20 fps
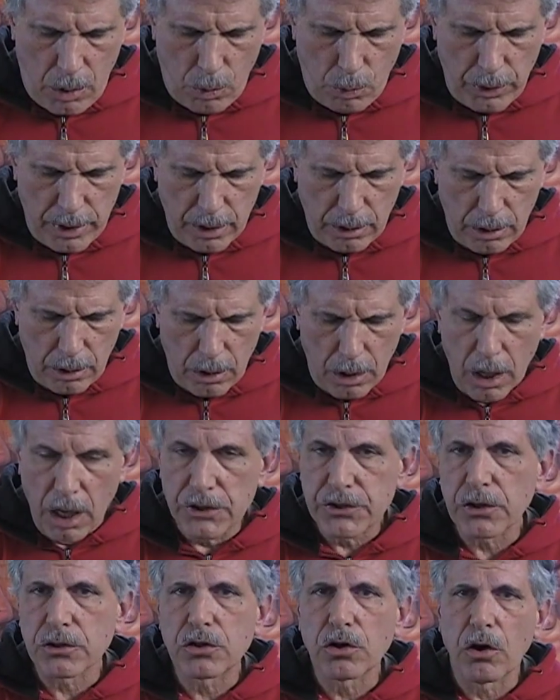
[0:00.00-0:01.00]
We'll
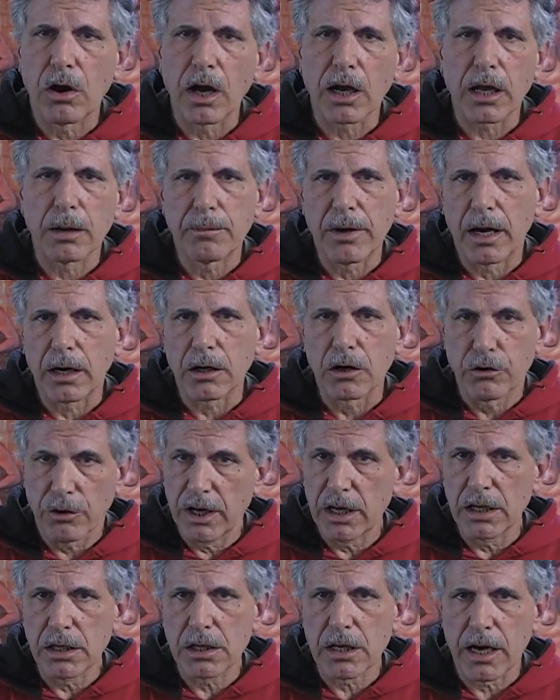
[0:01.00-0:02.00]
also talk about
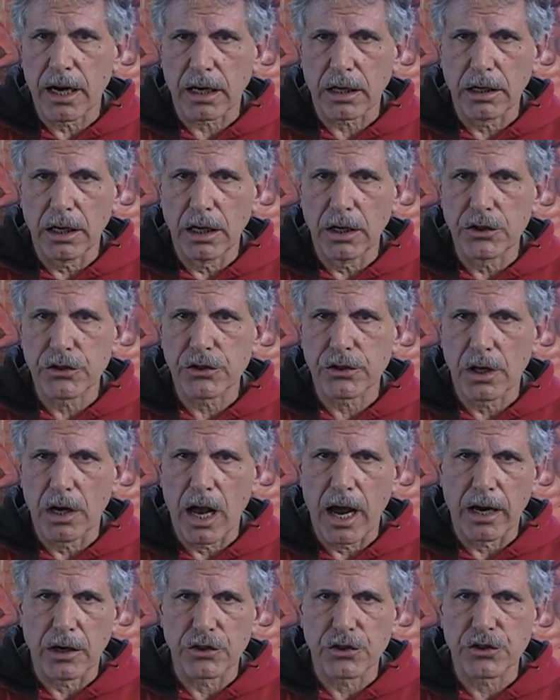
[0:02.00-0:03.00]
gridding techniques and
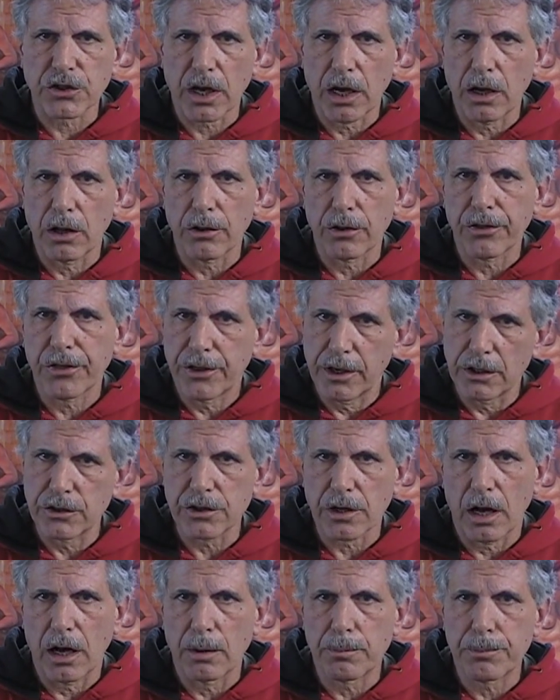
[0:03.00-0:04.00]
how to scale
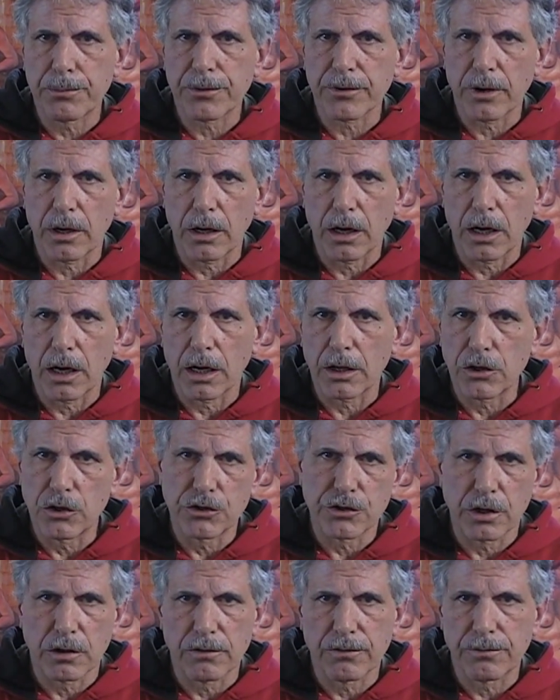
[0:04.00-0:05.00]
things up
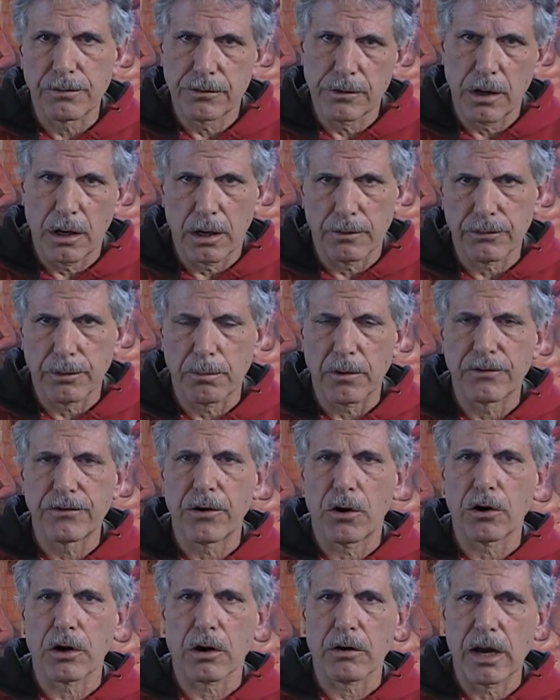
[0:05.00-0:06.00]
using from a
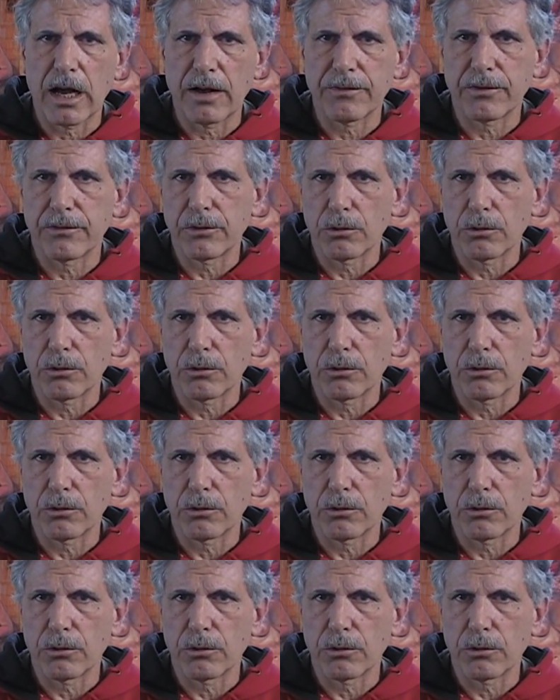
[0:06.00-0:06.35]
photograph,